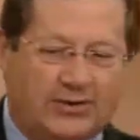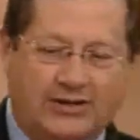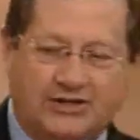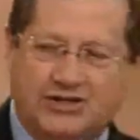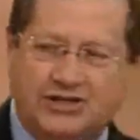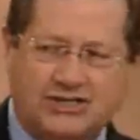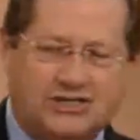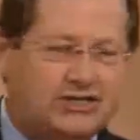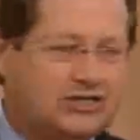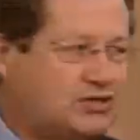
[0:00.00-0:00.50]

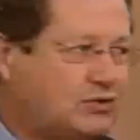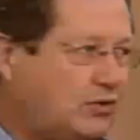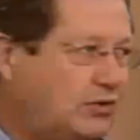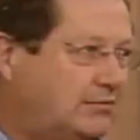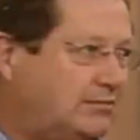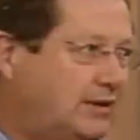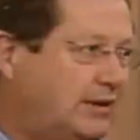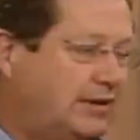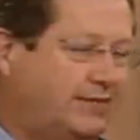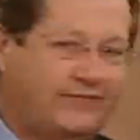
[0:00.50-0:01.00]
And within just
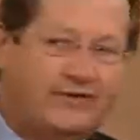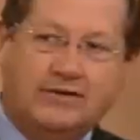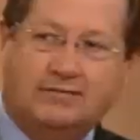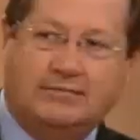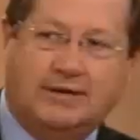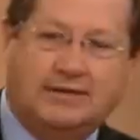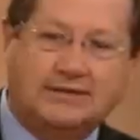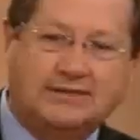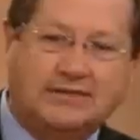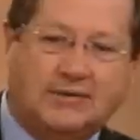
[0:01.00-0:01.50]

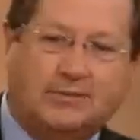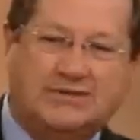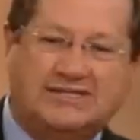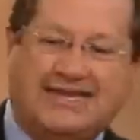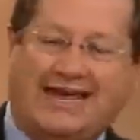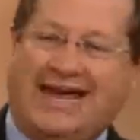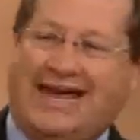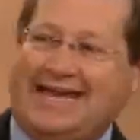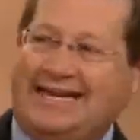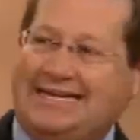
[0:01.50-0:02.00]
a few months,
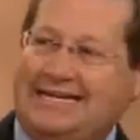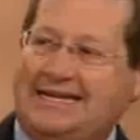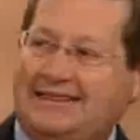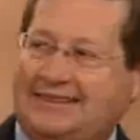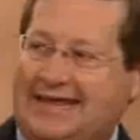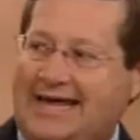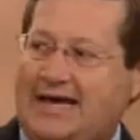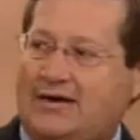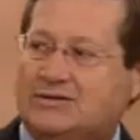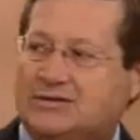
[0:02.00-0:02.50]
he was
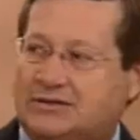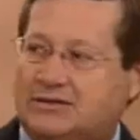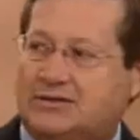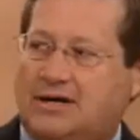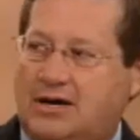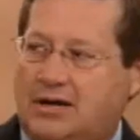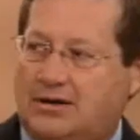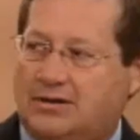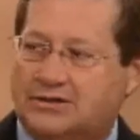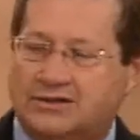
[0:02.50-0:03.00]

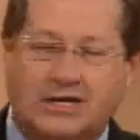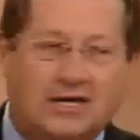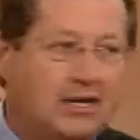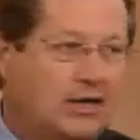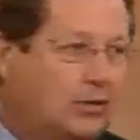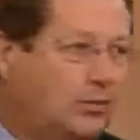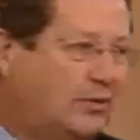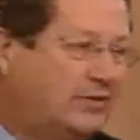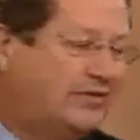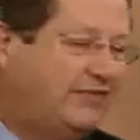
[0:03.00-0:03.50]

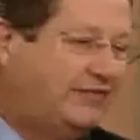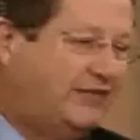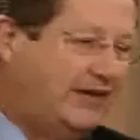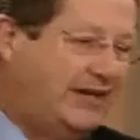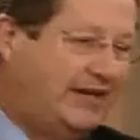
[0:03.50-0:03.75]
$80,000